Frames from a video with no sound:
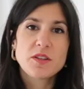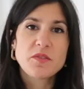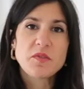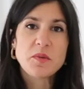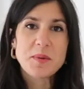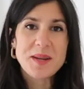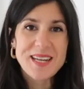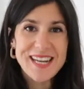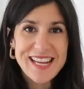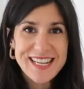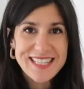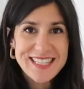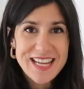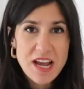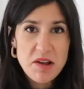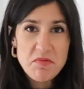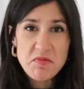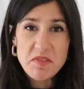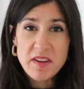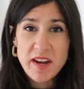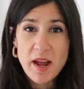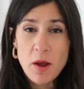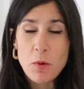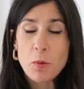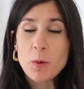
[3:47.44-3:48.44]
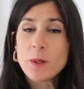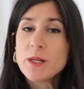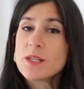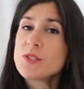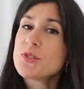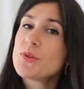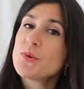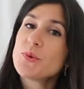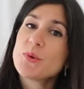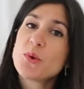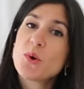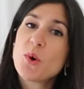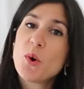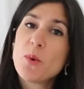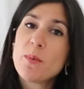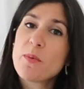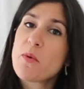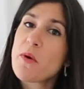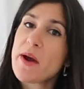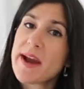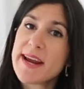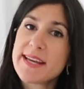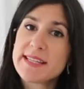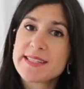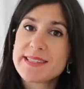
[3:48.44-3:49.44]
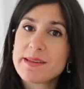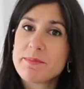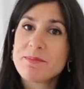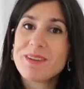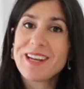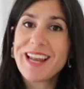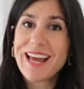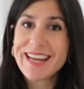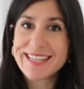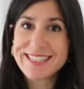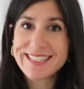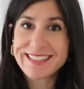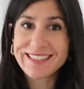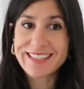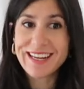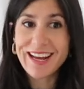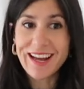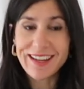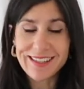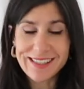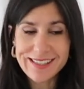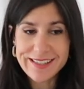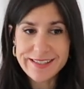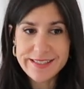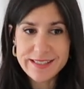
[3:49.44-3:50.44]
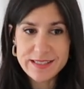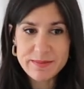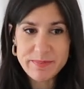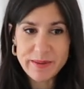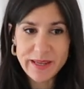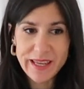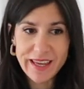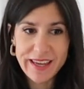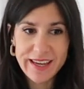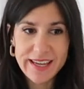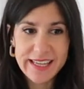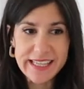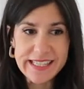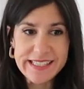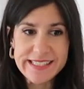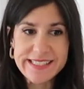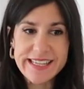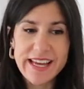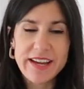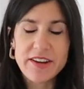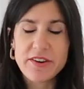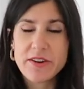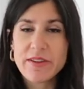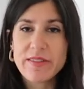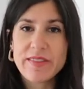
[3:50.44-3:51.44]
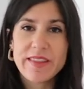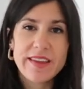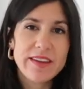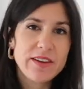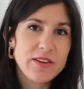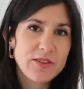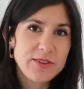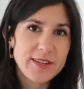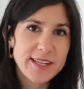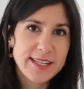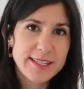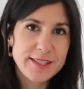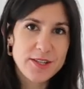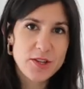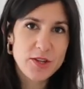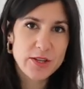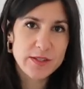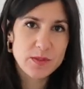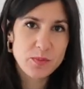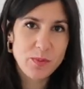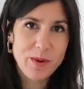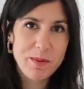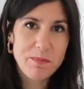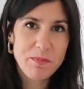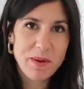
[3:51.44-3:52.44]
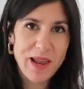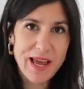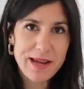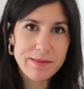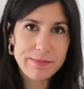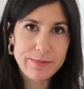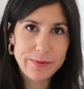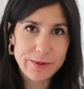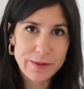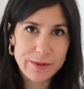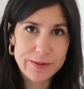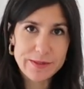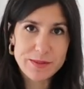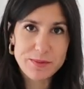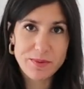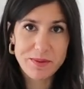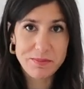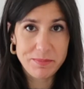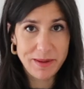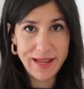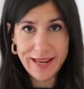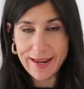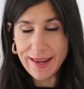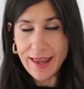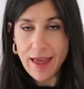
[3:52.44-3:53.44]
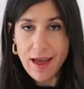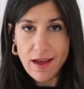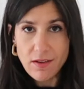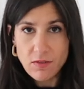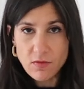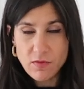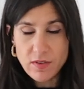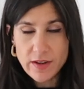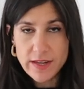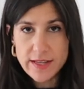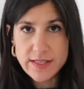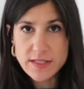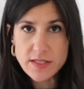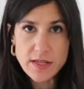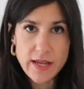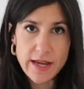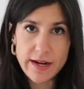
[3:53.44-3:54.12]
So for my next outfit, I wanted to incorporate some lighter colors because I don't think you need to just wear black boots with black outfits